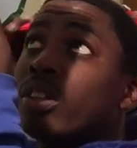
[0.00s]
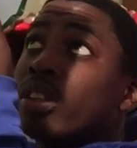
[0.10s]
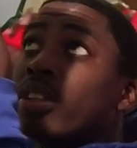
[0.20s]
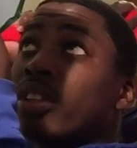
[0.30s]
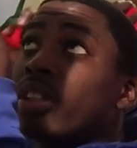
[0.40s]

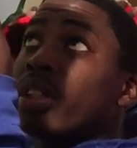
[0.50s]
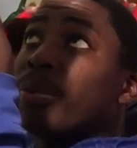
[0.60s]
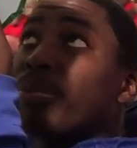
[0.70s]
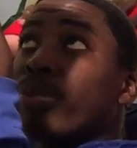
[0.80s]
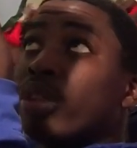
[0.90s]
just
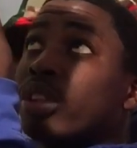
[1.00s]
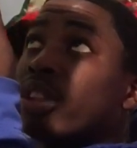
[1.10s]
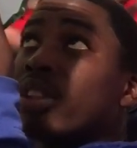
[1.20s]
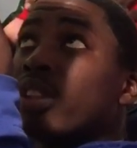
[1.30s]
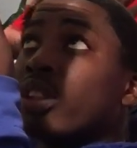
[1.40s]
keep
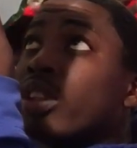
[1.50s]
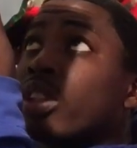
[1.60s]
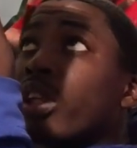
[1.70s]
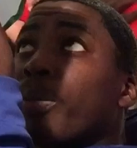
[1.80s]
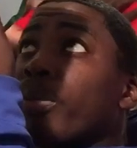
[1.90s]
brushing,
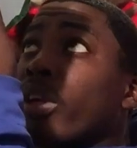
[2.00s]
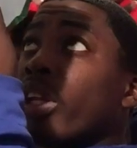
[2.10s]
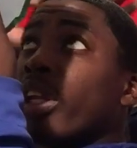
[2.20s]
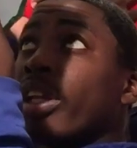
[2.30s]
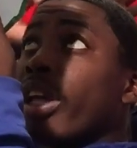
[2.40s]
keep
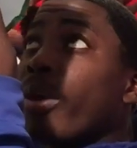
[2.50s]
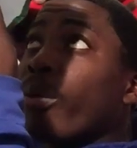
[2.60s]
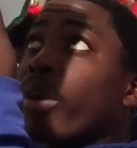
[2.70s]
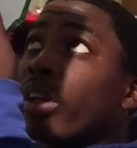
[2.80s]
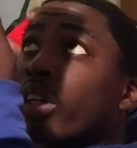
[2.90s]
putting in
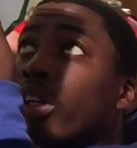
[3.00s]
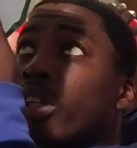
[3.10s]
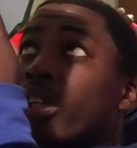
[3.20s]
that work.